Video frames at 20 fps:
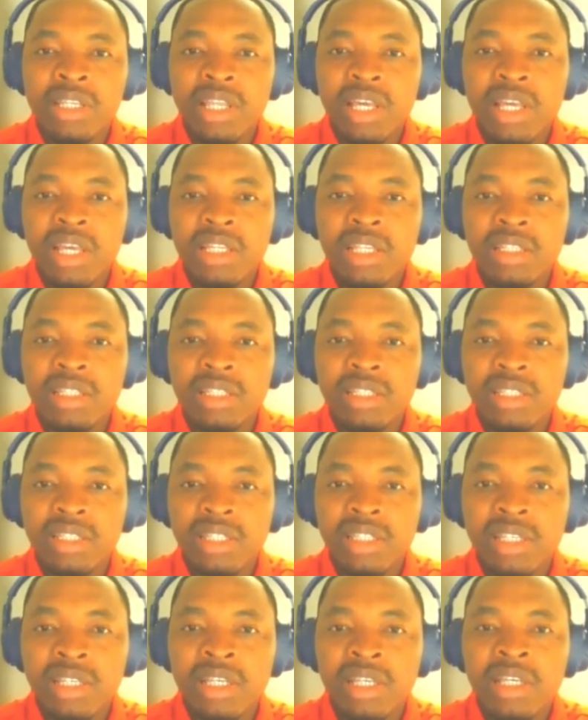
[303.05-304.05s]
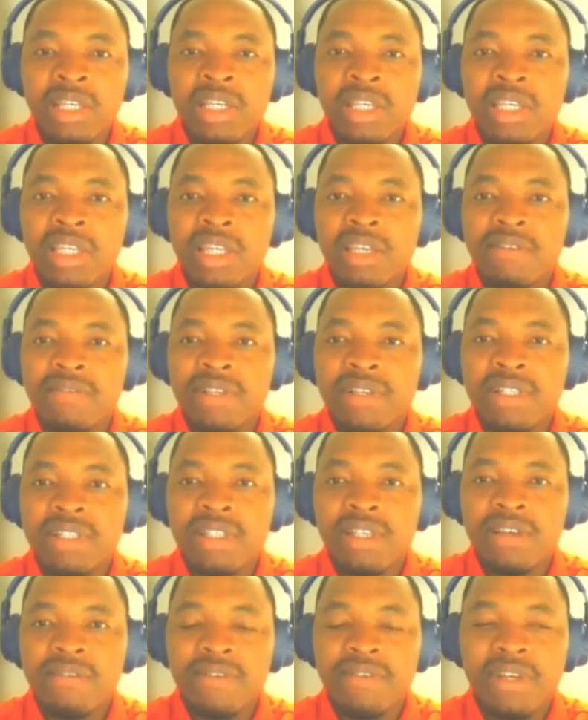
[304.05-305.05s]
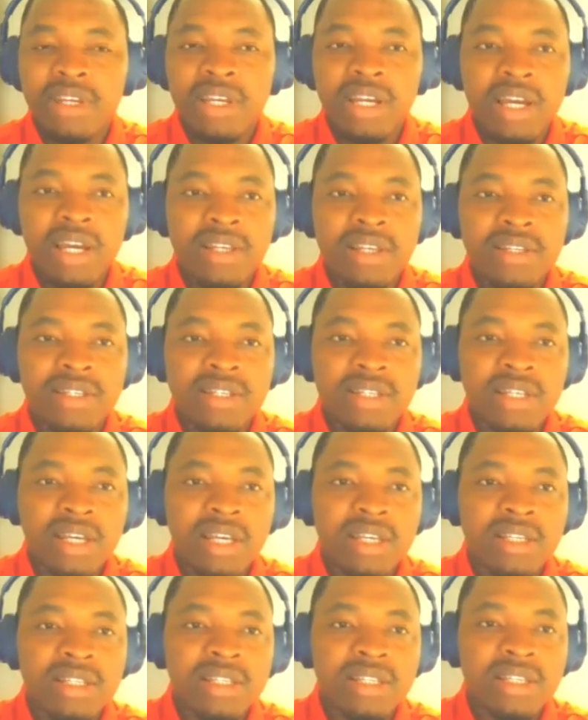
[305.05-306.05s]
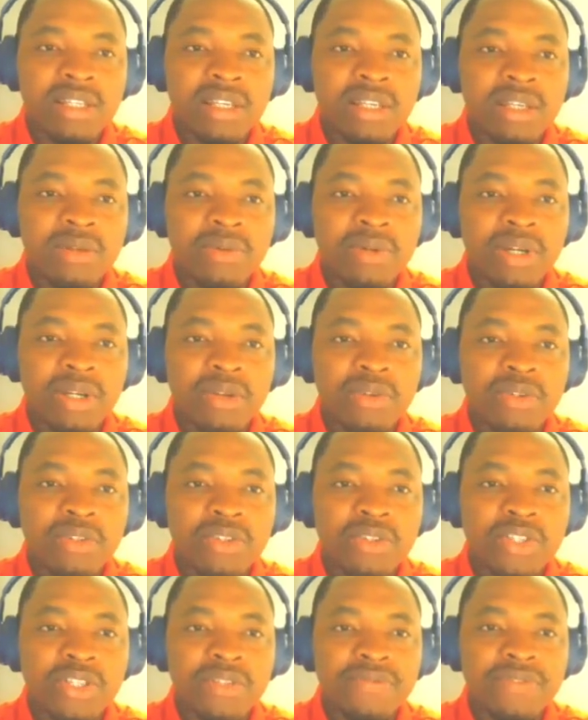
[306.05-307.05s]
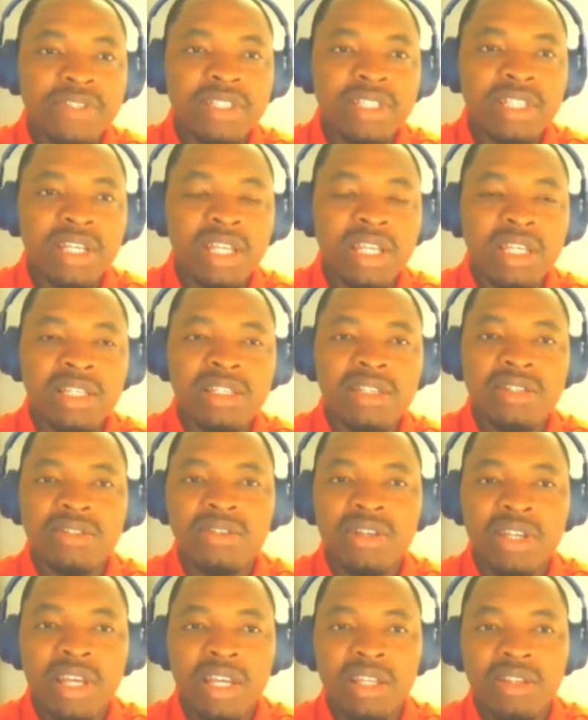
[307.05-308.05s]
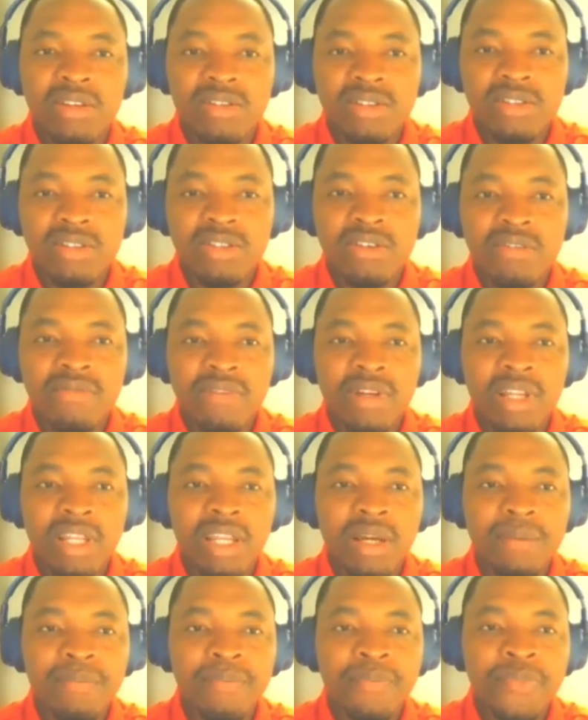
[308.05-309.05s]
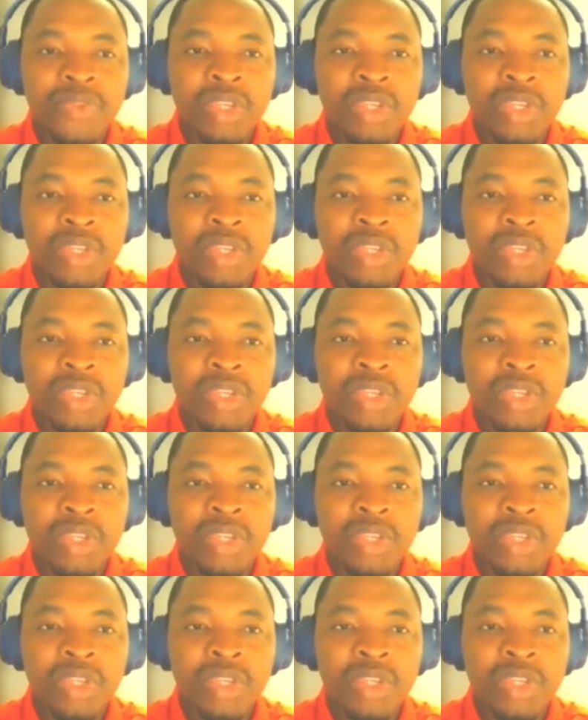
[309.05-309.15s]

then give it a very high size. You can also shift it a little so that it doesn't overlap.